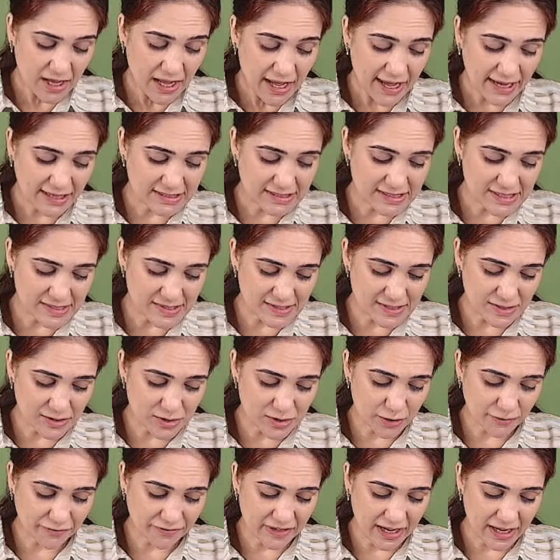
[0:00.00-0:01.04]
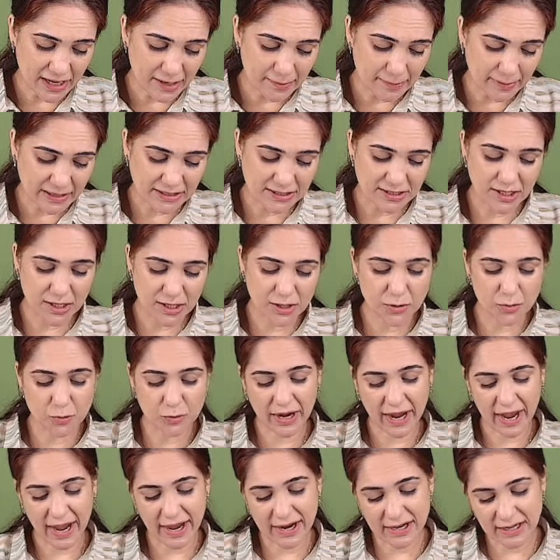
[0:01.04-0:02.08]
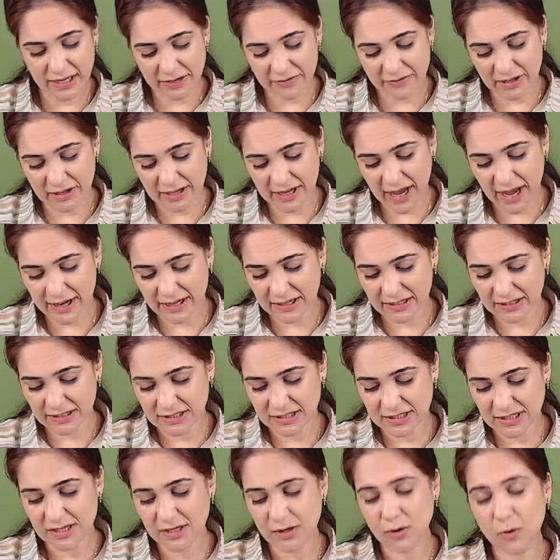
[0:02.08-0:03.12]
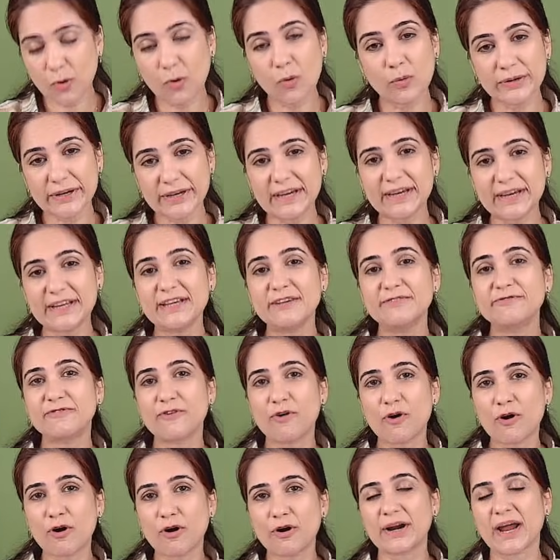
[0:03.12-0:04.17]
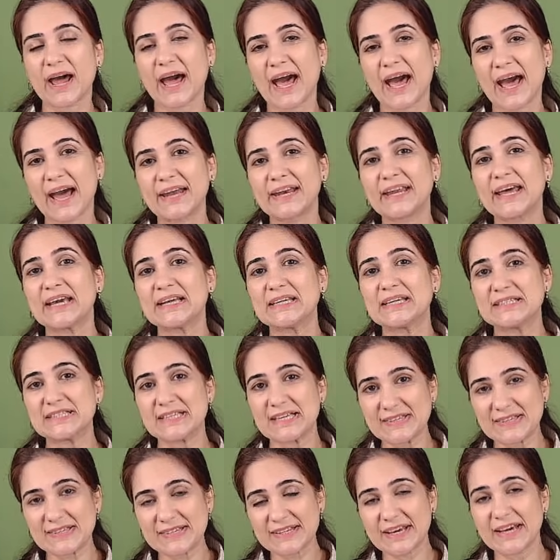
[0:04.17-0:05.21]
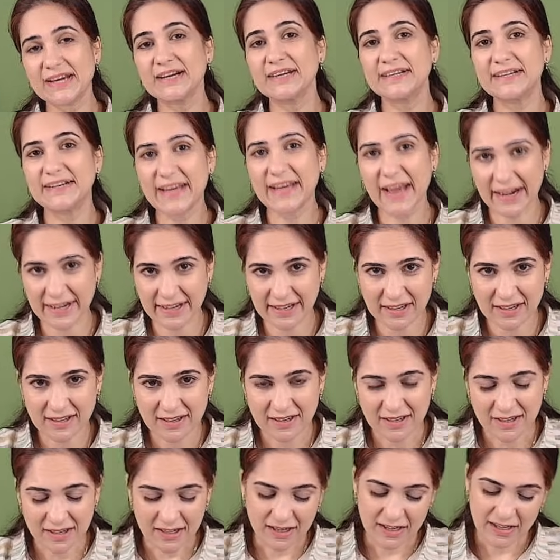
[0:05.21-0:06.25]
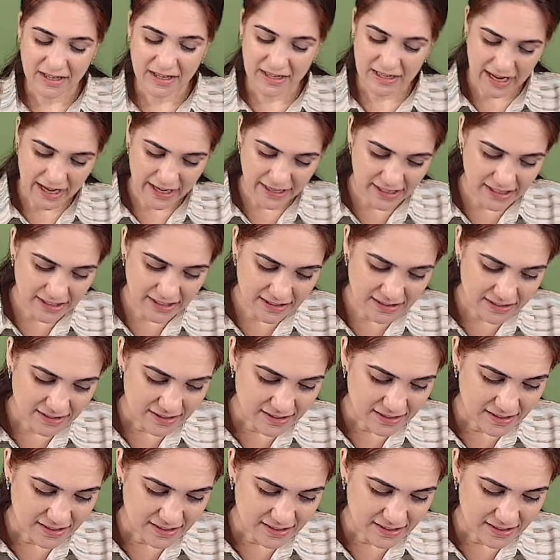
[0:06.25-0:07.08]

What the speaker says: Existence of liability, you can give a guarantee only for an existing debt. Like